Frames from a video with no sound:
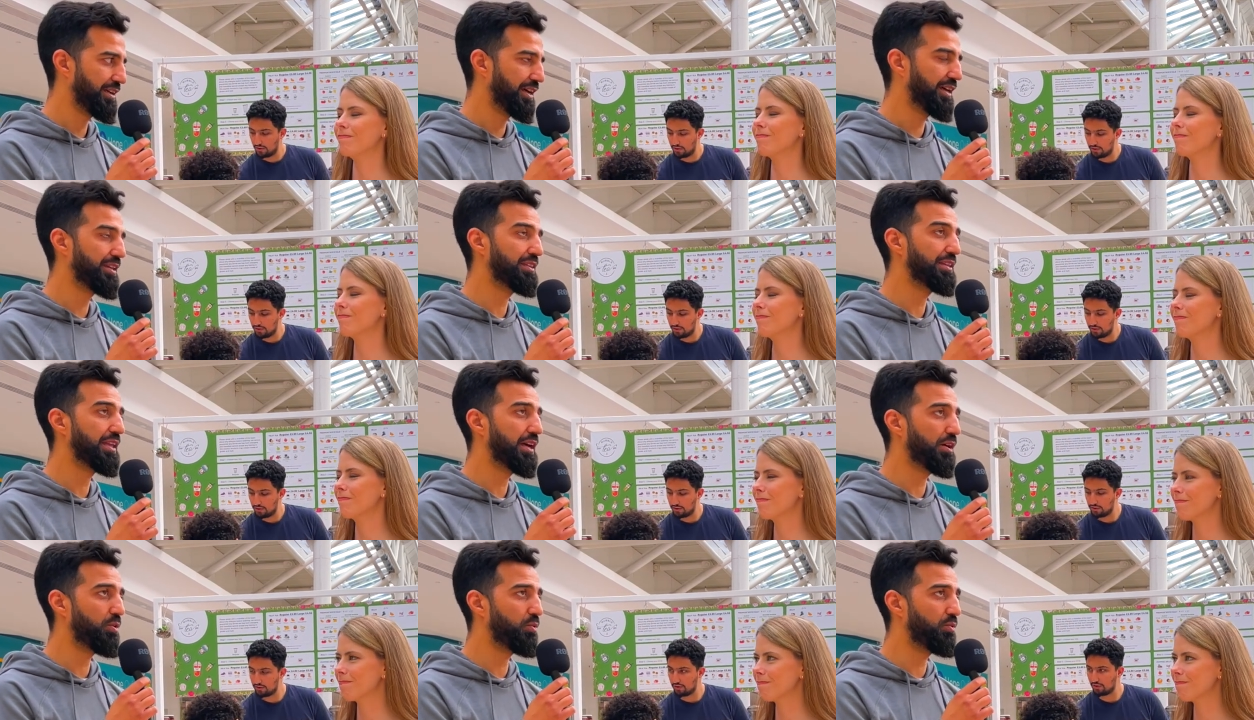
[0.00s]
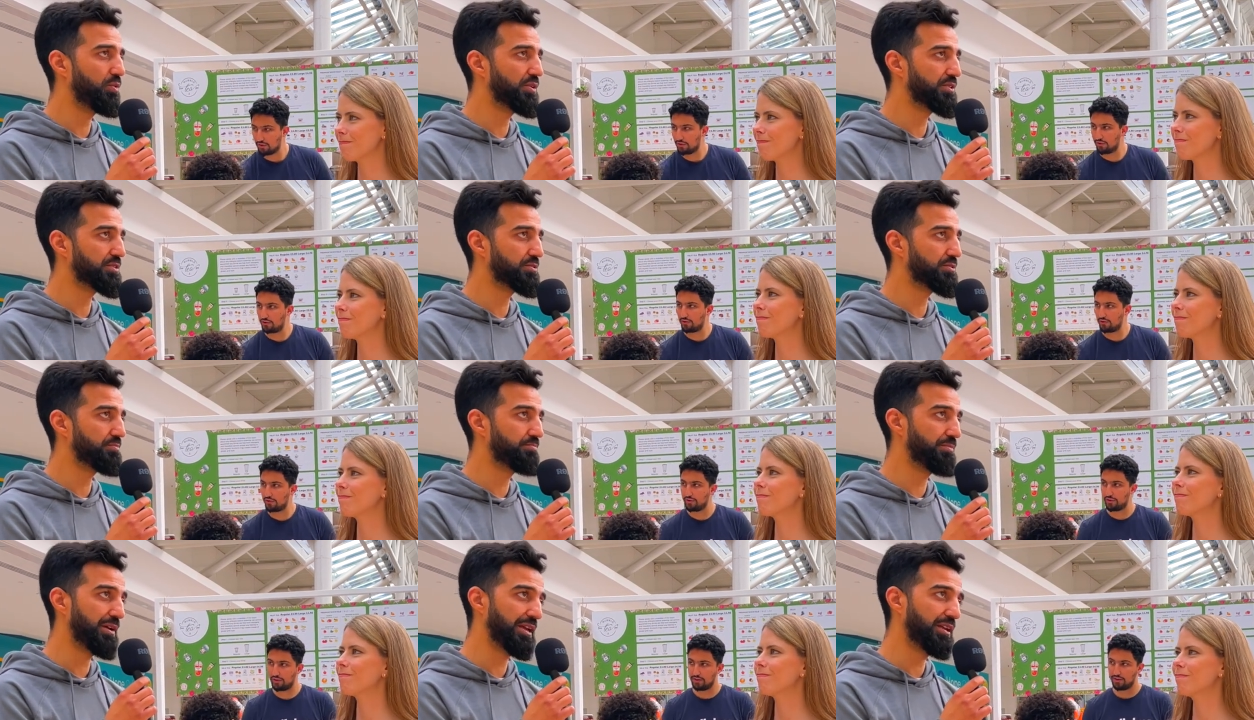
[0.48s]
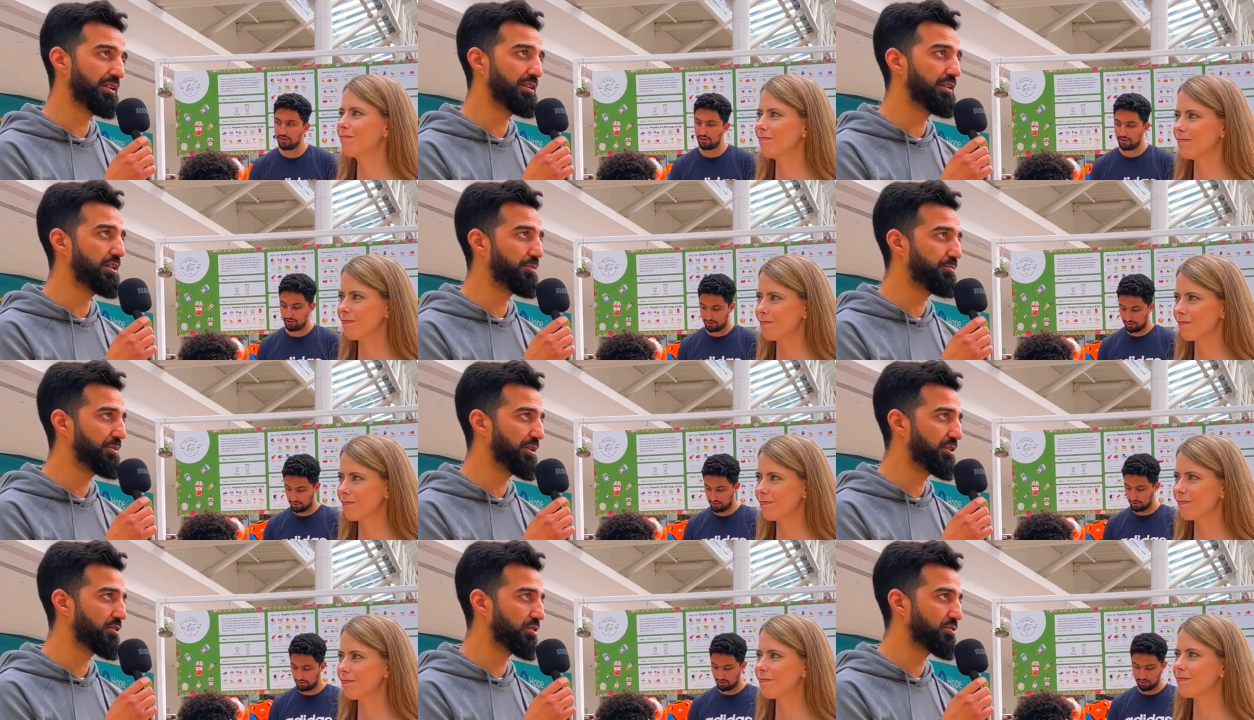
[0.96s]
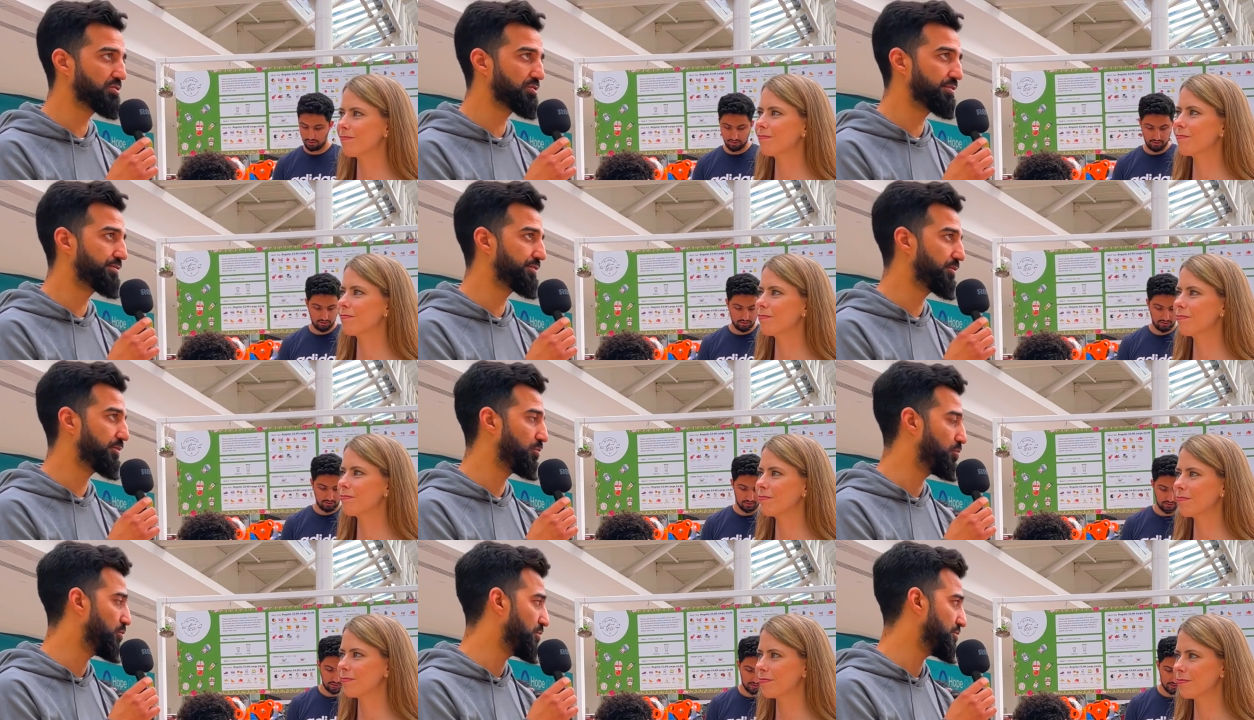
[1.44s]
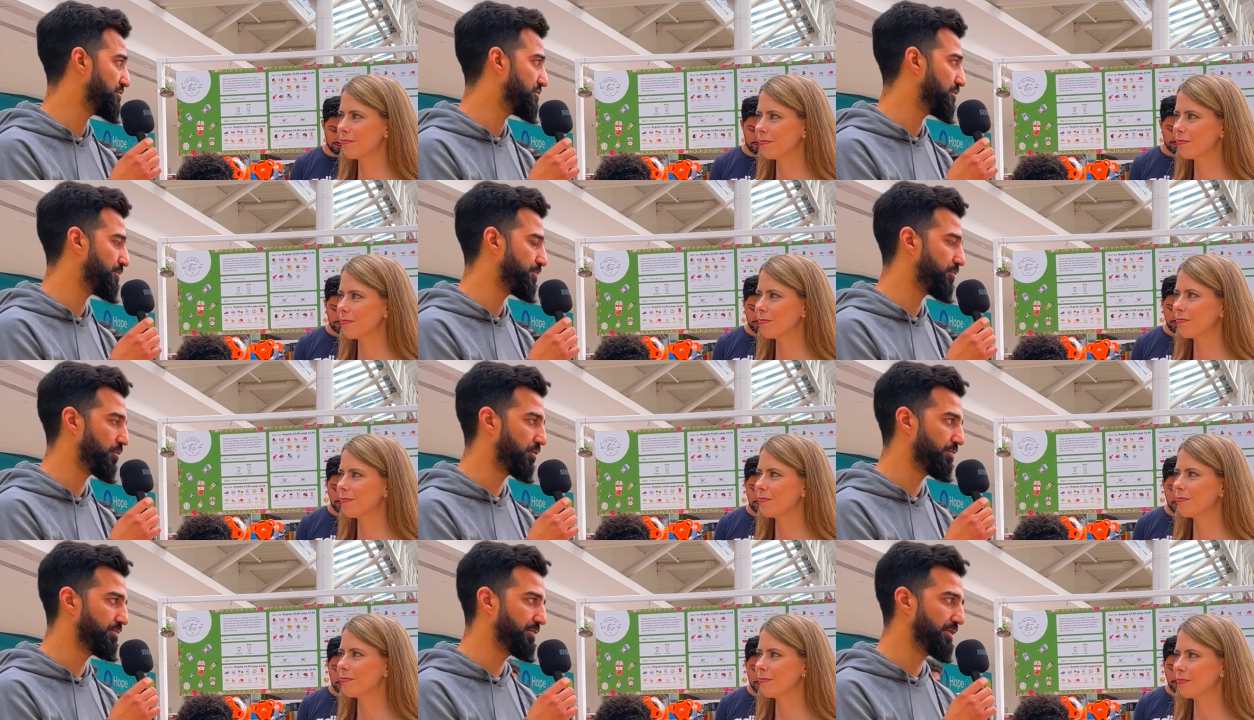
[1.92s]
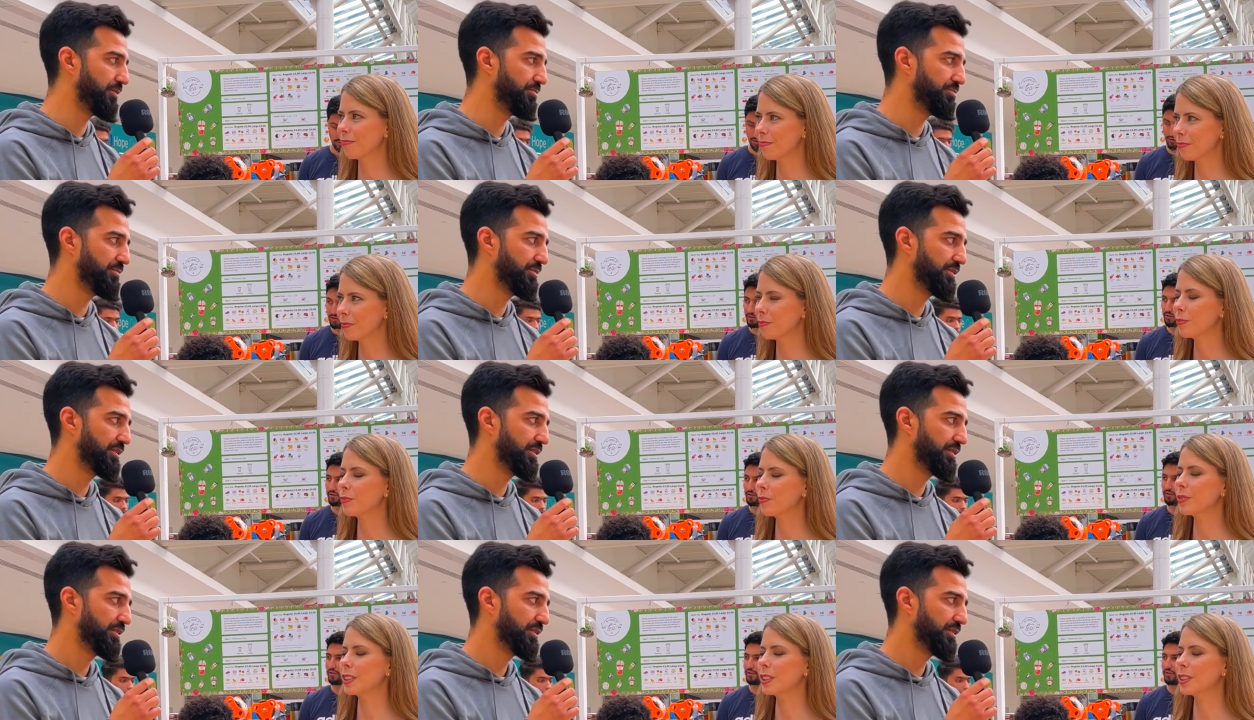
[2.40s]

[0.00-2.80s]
Speaker 1: and that was mainly because of the water problem.